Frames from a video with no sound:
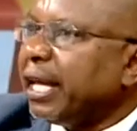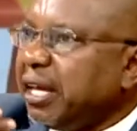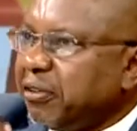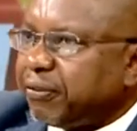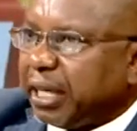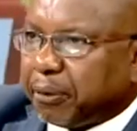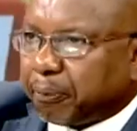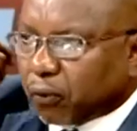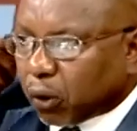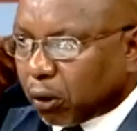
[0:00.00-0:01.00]
If they
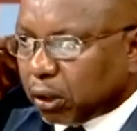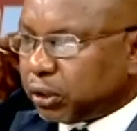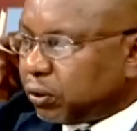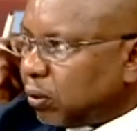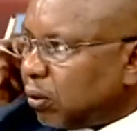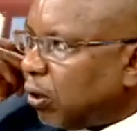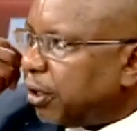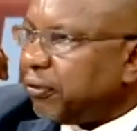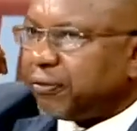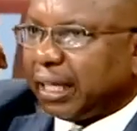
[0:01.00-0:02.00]
call you or
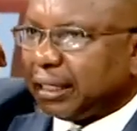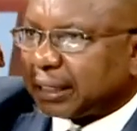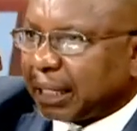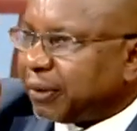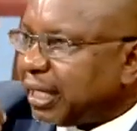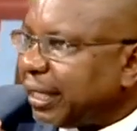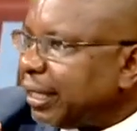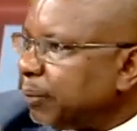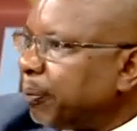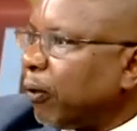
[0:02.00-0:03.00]
if there's something they
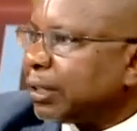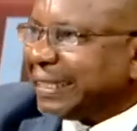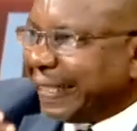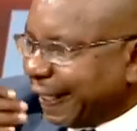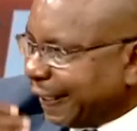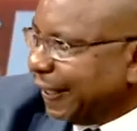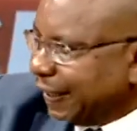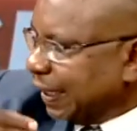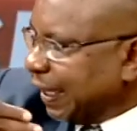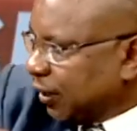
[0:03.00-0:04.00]
report, take
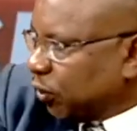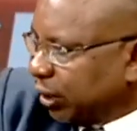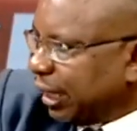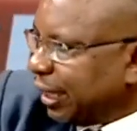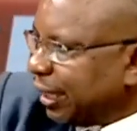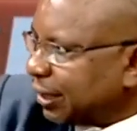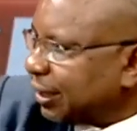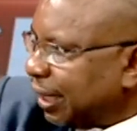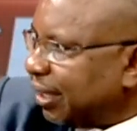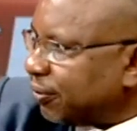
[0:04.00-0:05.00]
it to the
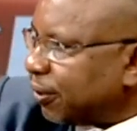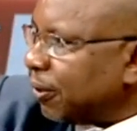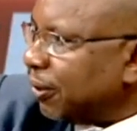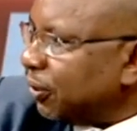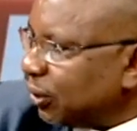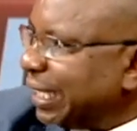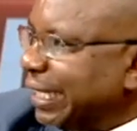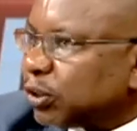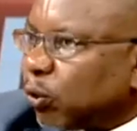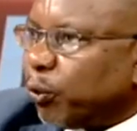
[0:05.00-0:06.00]
next level. You see,
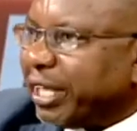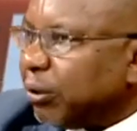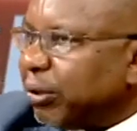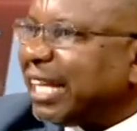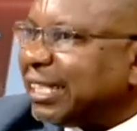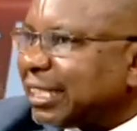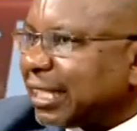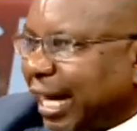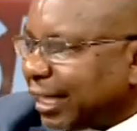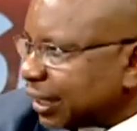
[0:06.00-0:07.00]
so we are just
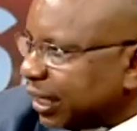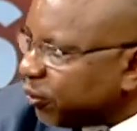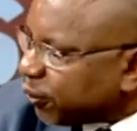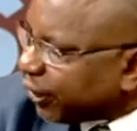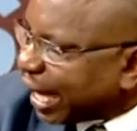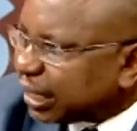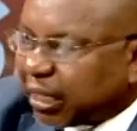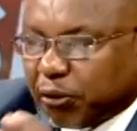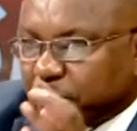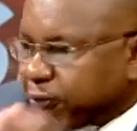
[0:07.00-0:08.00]
asking for that
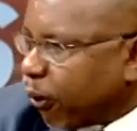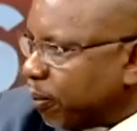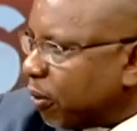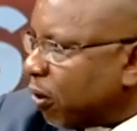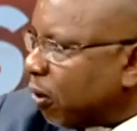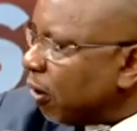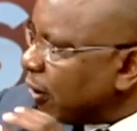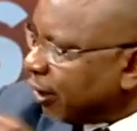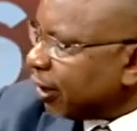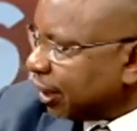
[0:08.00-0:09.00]
formal
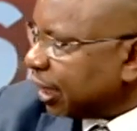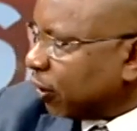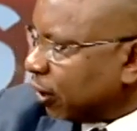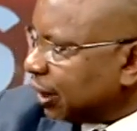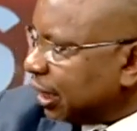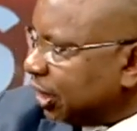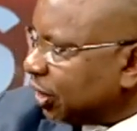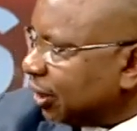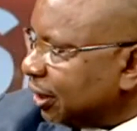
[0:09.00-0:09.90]
recognition.